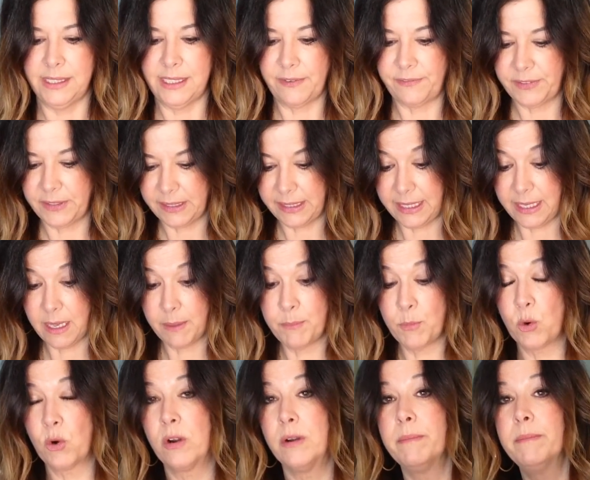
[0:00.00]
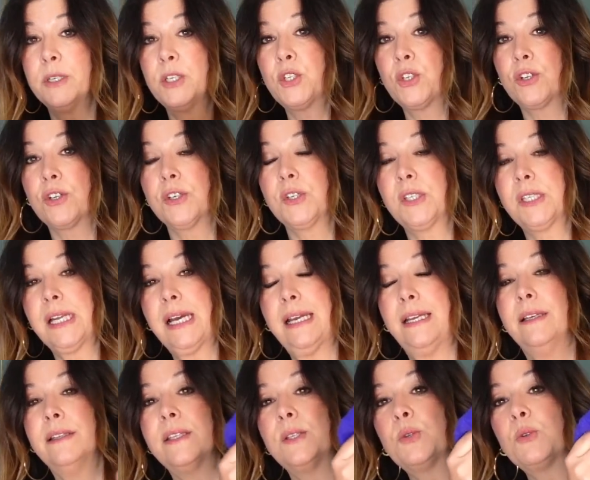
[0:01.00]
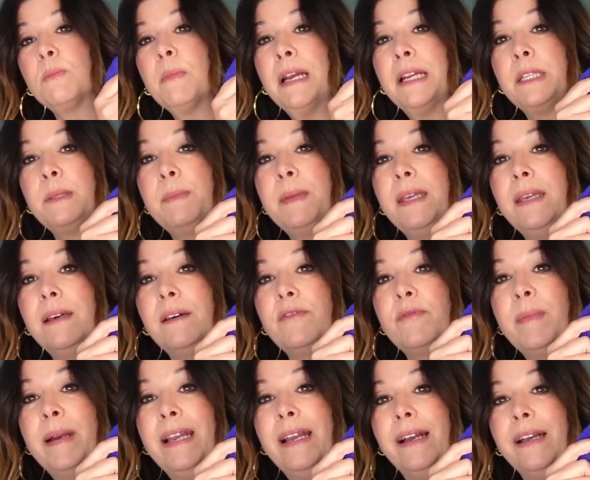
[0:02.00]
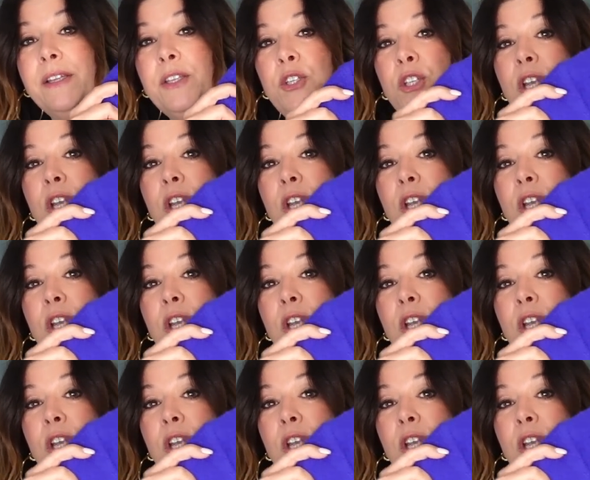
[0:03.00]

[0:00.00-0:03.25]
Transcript: Definitely a more mature style. This reminds me of my Aunt